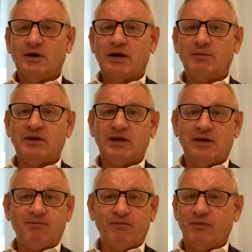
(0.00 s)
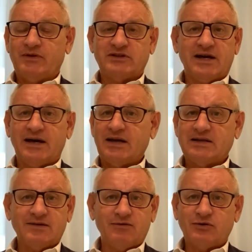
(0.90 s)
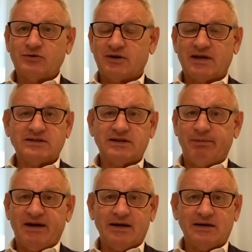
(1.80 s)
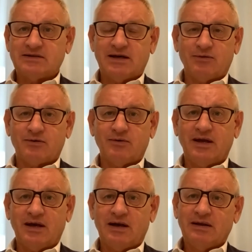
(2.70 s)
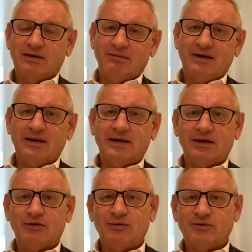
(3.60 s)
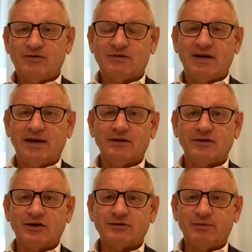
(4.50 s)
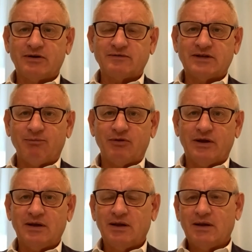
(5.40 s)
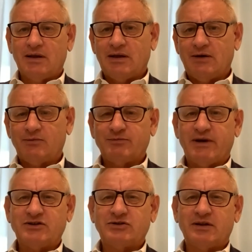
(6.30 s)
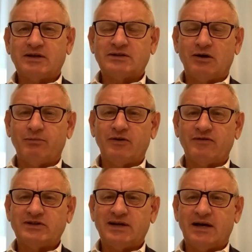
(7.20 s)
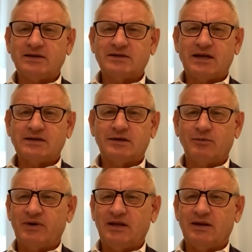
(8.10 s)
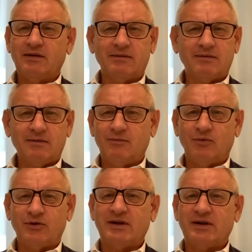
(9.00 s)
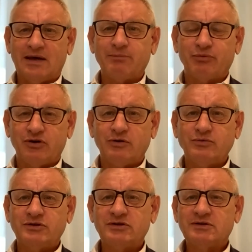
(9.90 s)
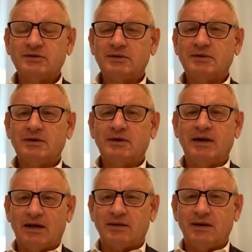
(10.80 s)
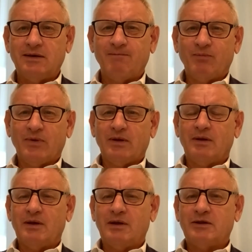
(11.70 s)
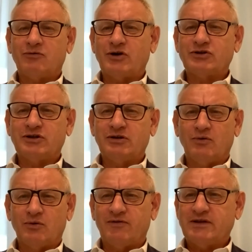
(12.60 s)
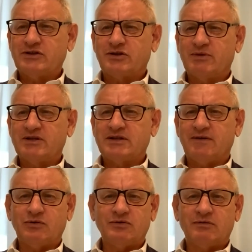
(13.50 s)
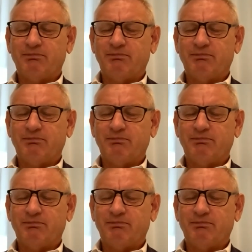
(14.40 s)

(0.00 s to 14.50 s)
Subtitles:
I mean, the Chinese have used it against Japan and South Korea. They could do a slight adjustment of something. It was mentioned the example of the Chinese against Norwegians. What did that produce? Nothing. The Russian, all of the instruments I've used,